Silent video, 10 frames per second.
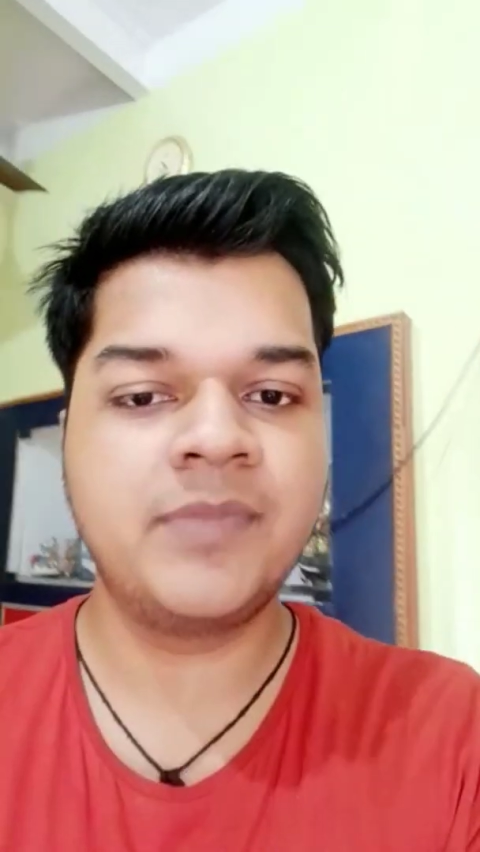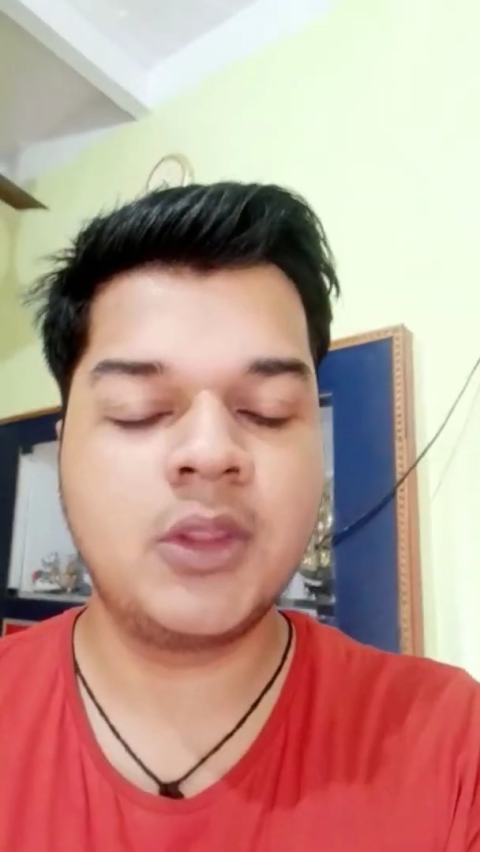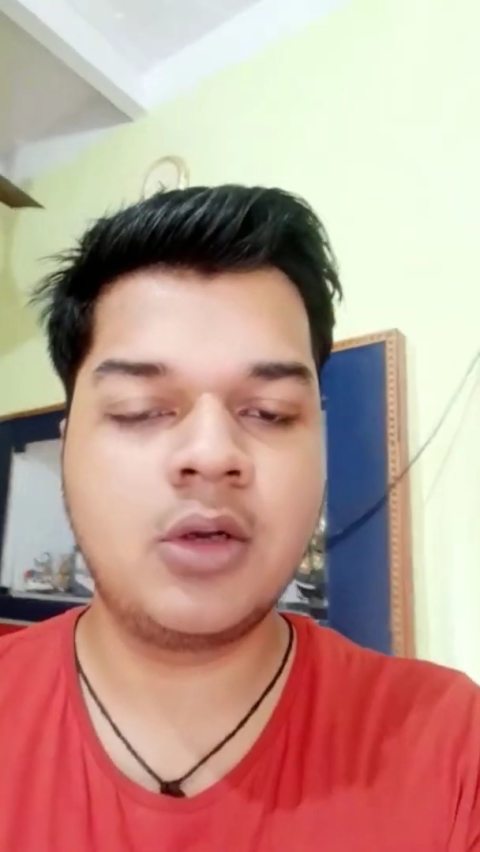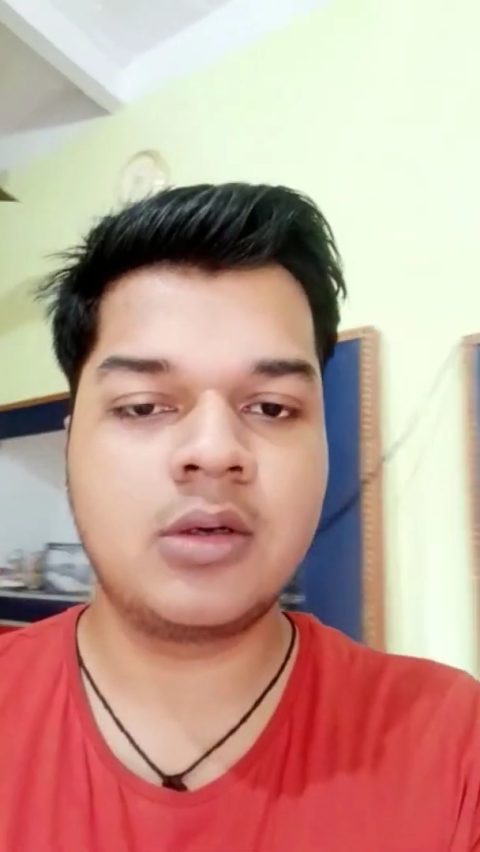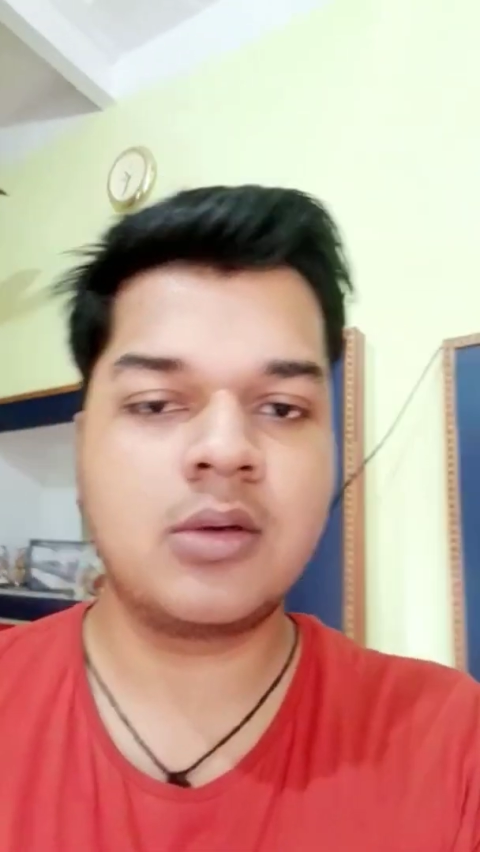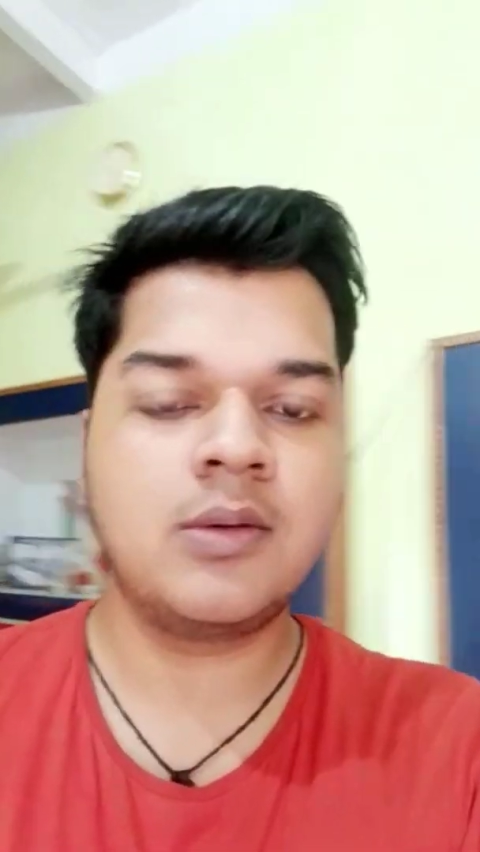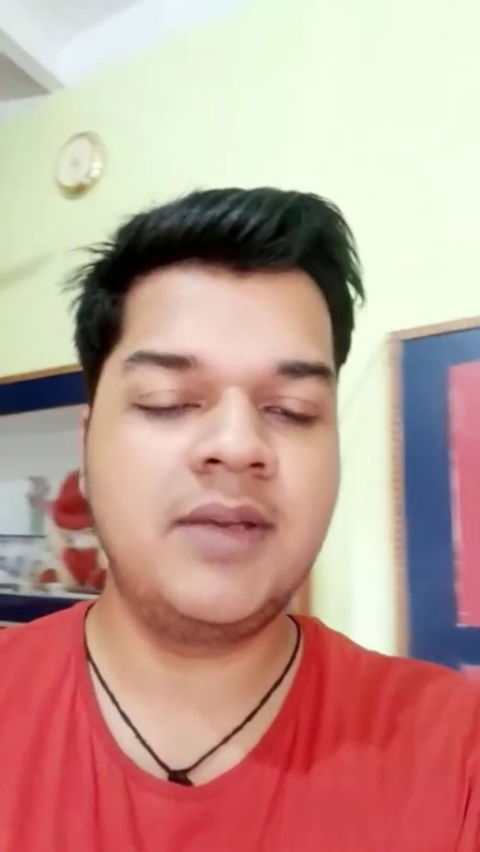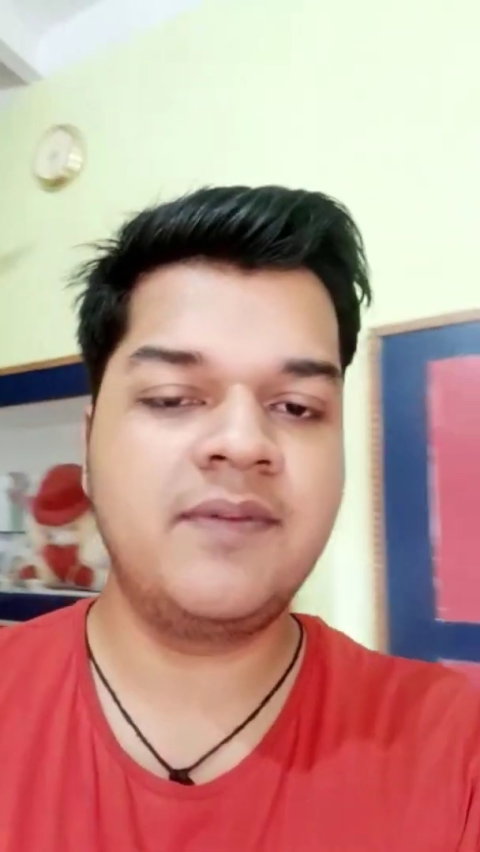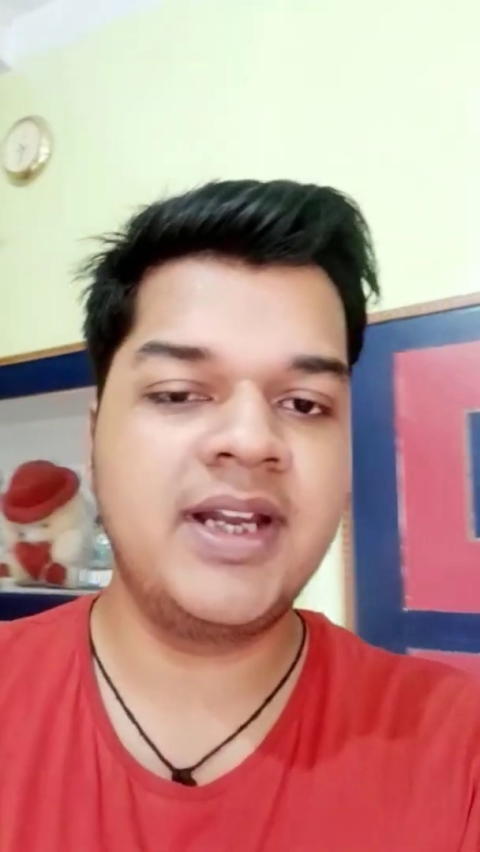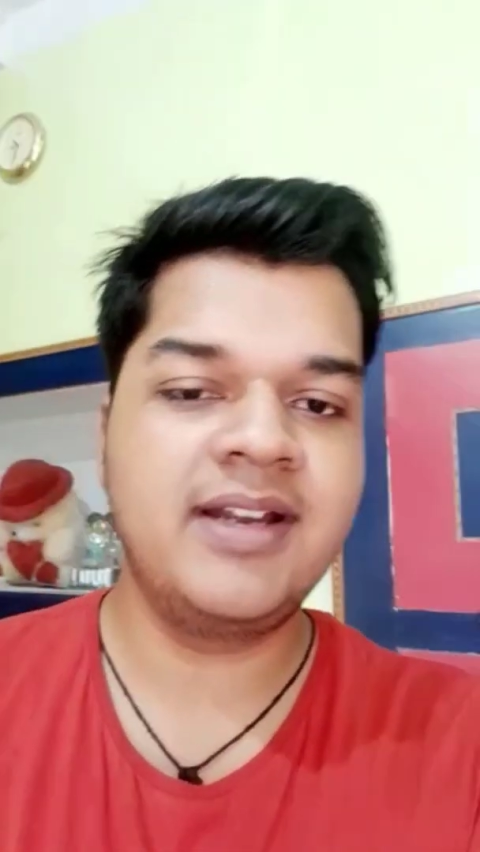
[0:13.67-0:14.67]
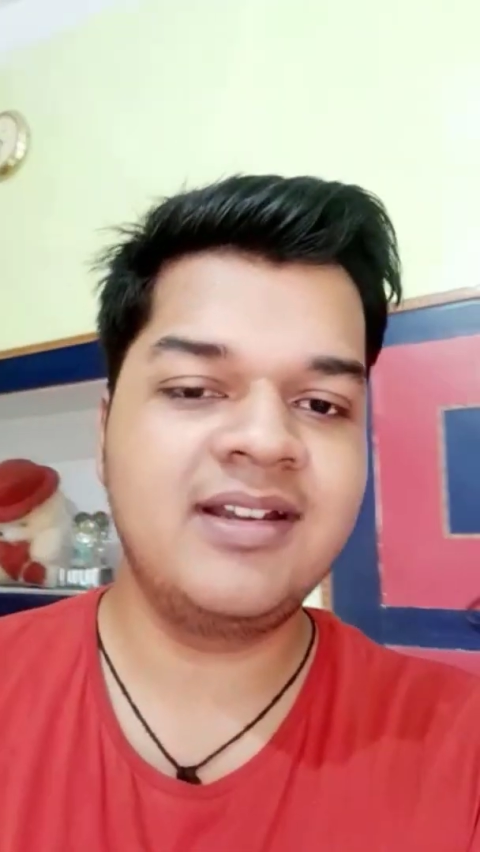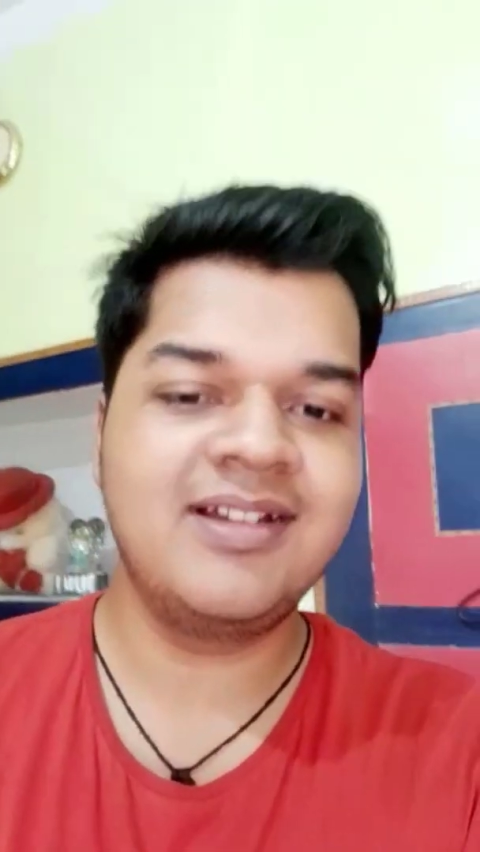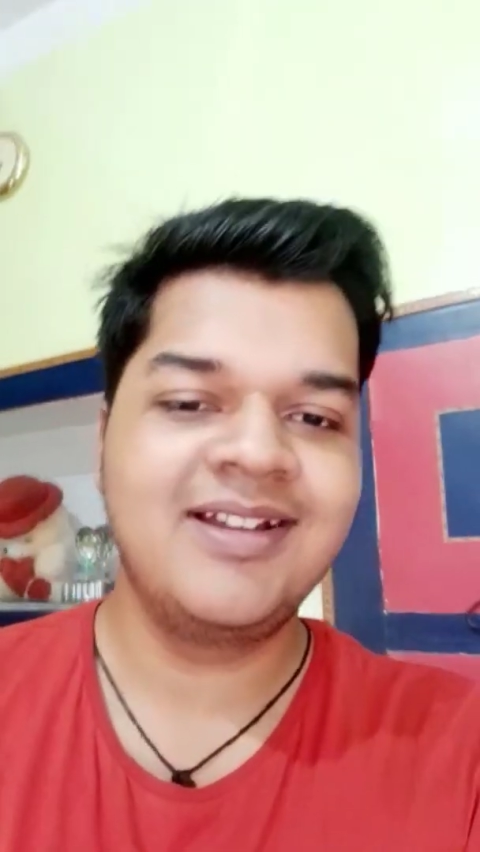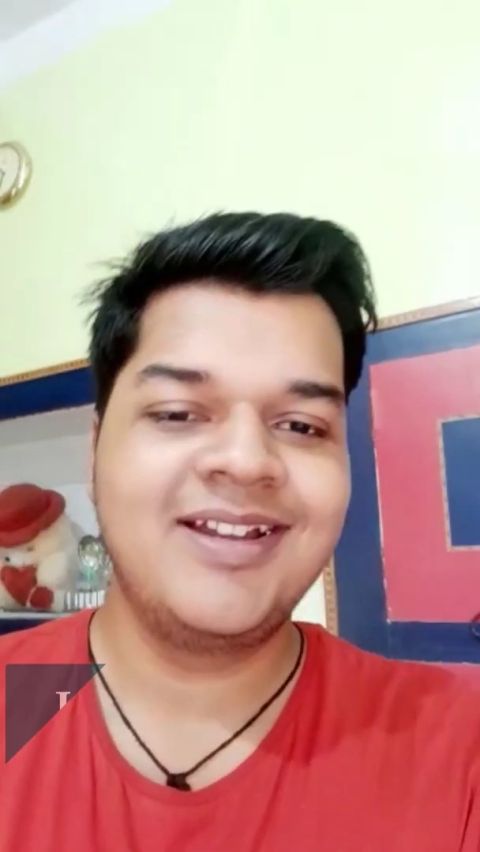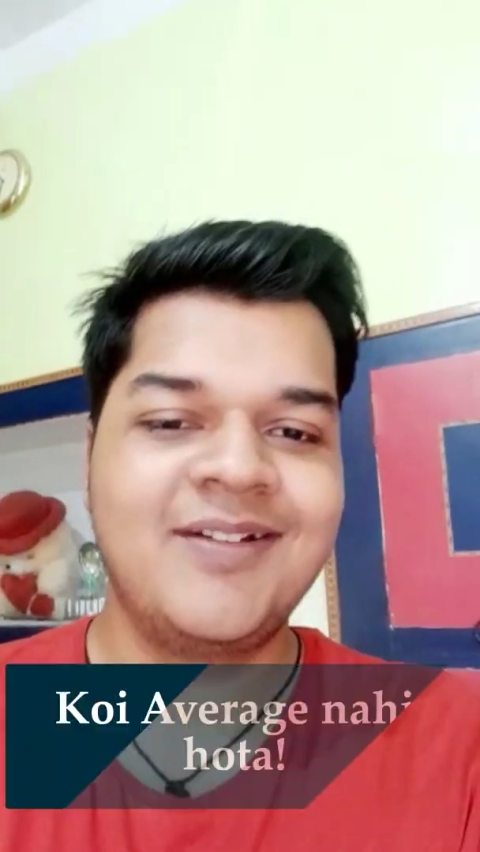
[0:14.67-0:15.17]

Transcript: not qualified